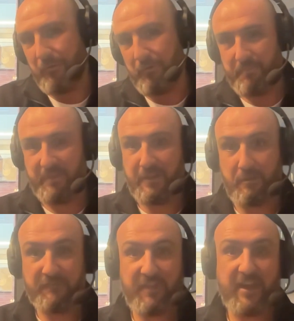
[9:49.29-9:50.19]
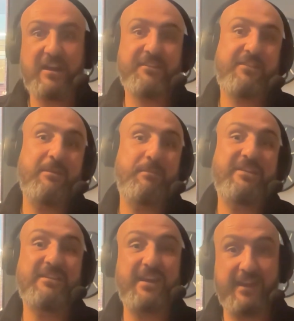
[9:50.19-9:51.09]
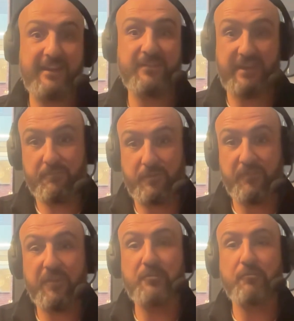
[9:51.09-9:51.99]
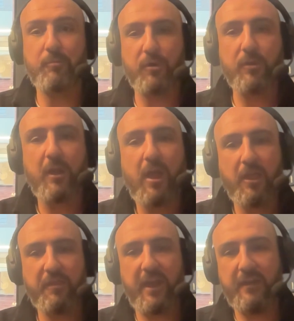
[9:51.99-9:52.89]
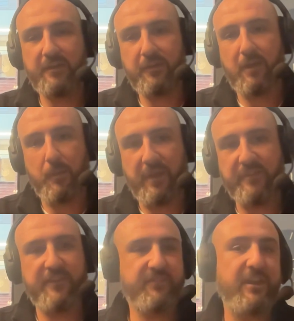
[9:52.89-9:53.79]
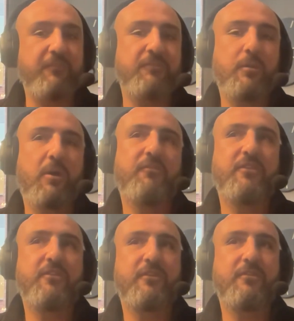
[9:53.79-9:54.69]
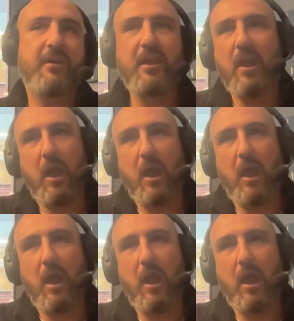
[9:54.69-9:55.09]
But if that CPC is considerable, then, it's definitely worth considering.